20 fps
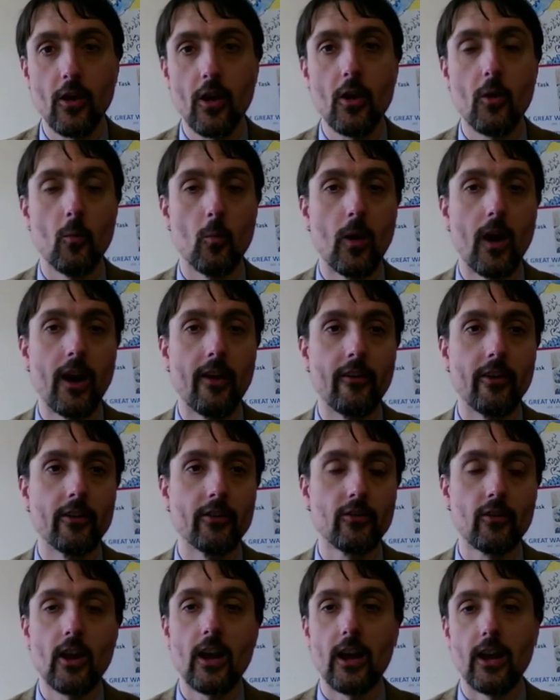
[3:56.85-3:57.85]
whereas
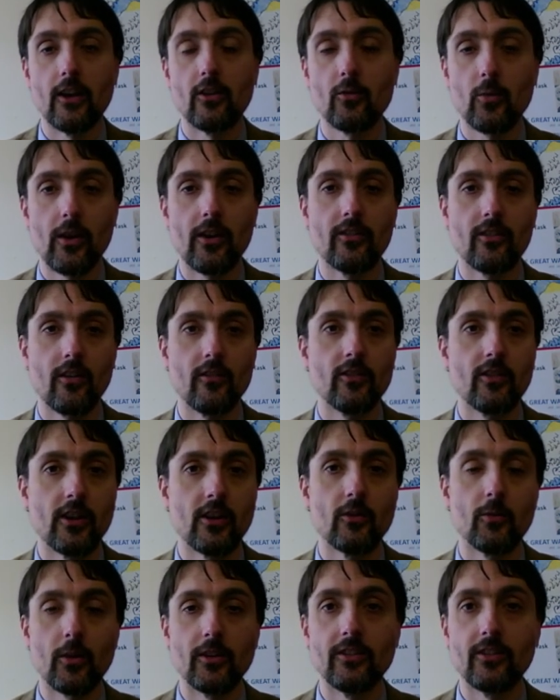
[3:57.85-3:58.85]
in 2017,
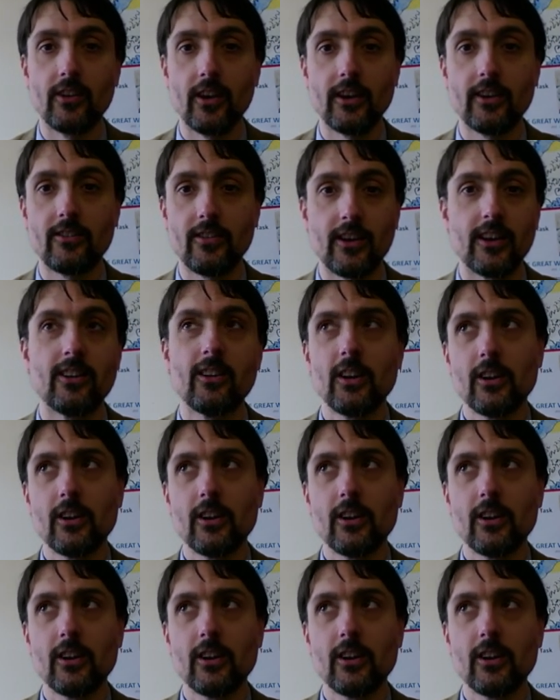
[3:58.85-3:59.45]
2019,